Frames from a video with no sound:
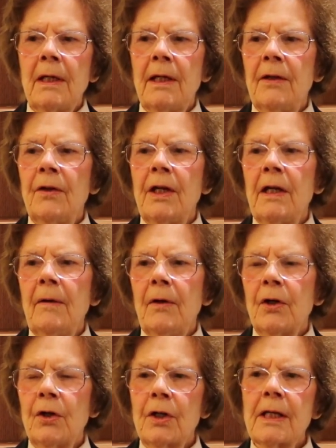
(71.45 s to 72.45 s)
in the
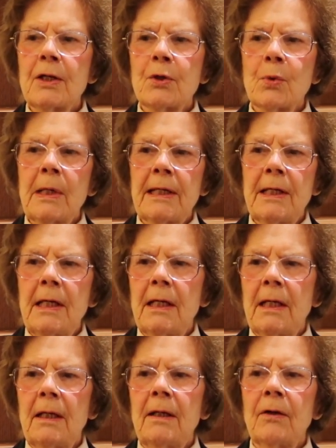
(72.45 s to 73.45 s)
early 20s.
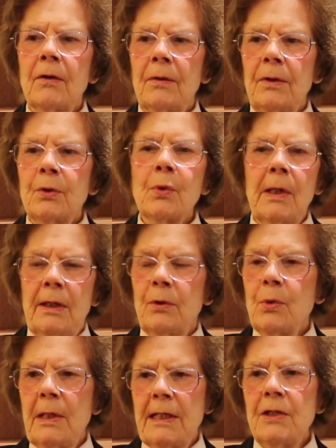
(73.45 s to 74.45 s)

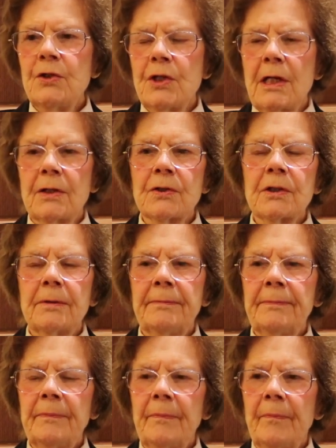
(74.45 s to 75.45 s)
Yes.
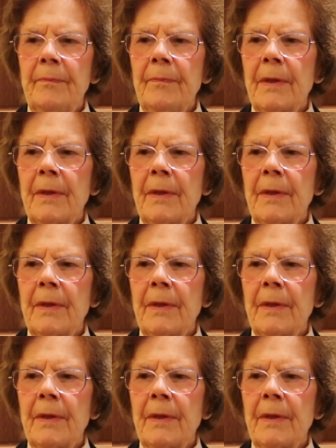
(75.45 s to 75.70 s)
Mm-hmm.